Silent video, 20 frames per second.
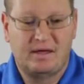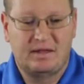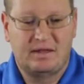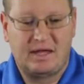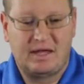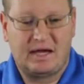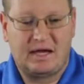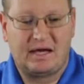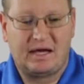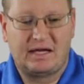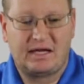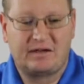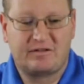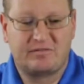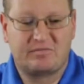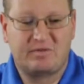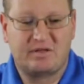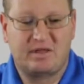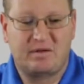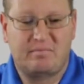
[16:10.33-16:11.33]
That kind of gives
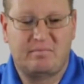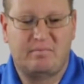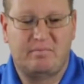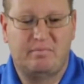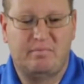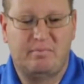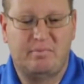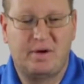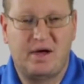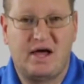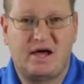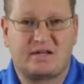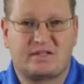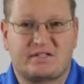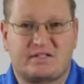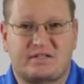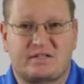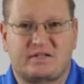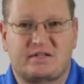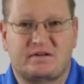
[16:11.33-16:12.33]
me the
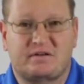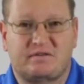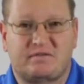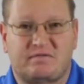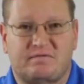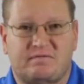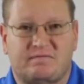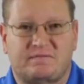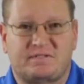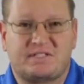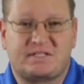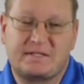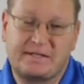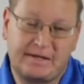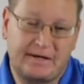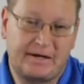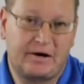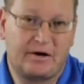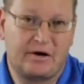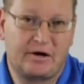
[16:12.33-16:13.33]
best
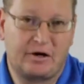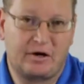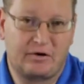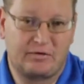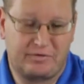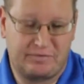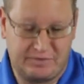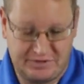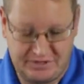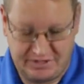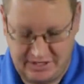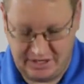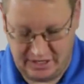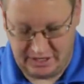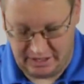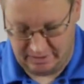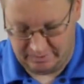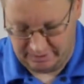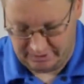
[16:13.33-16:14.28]
scenario for setup.